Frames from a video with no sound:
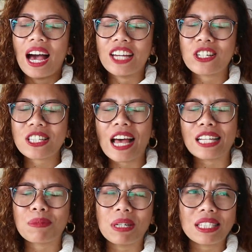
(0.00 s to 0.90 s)
I just
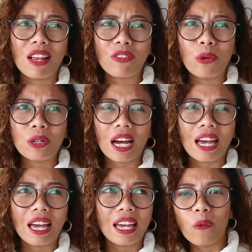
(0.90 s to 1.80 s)
asked myself
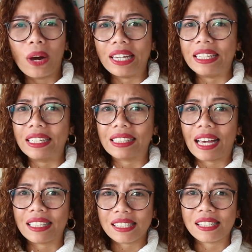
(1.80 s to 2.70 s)
okay why didn't
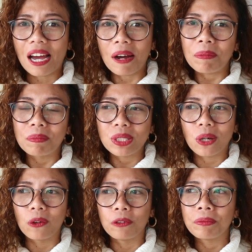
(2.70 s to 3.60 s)
I stop
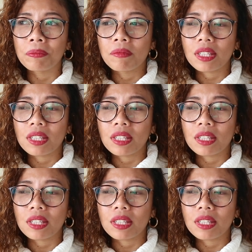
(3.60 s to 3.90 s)
so